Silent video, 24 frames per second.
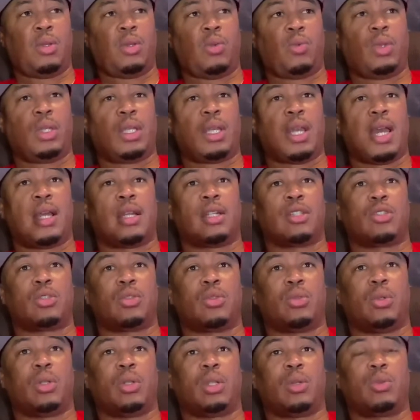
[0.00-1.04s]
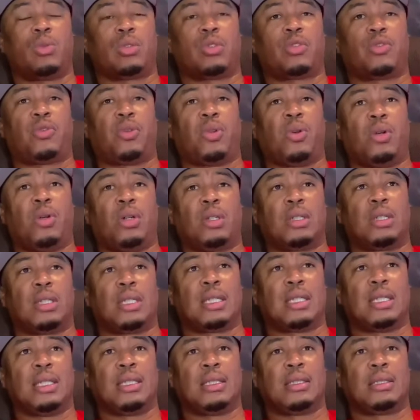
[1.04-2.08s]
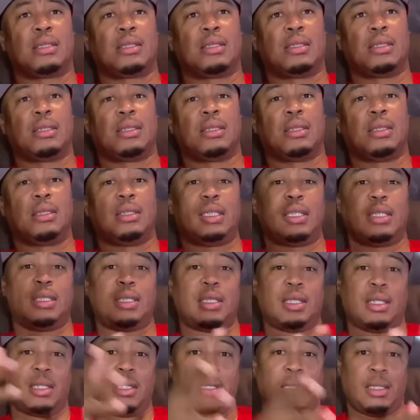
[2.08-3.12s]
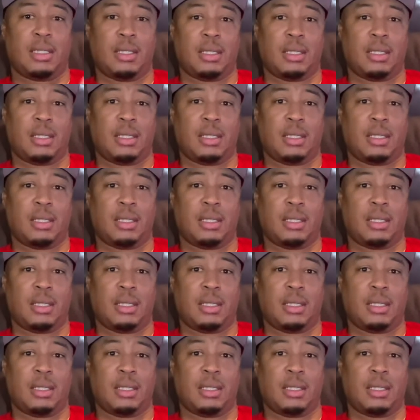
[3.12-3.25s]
We got into it. It was Florida against DC.